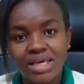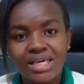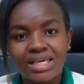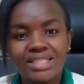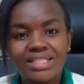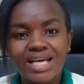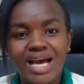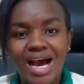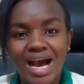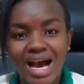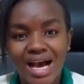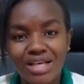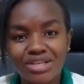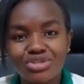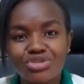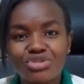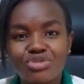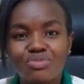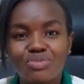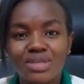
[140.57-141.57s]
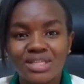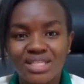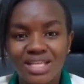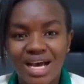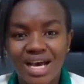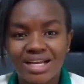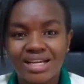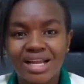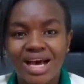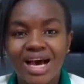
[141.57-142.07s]
It has to be
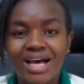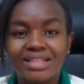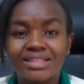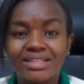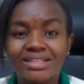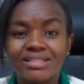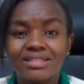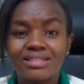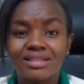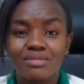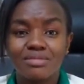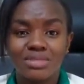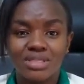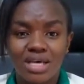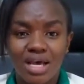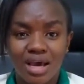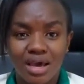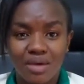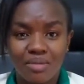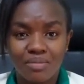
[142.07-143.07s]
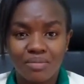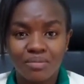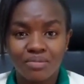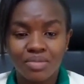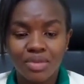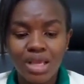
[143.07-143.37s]
done at the same time.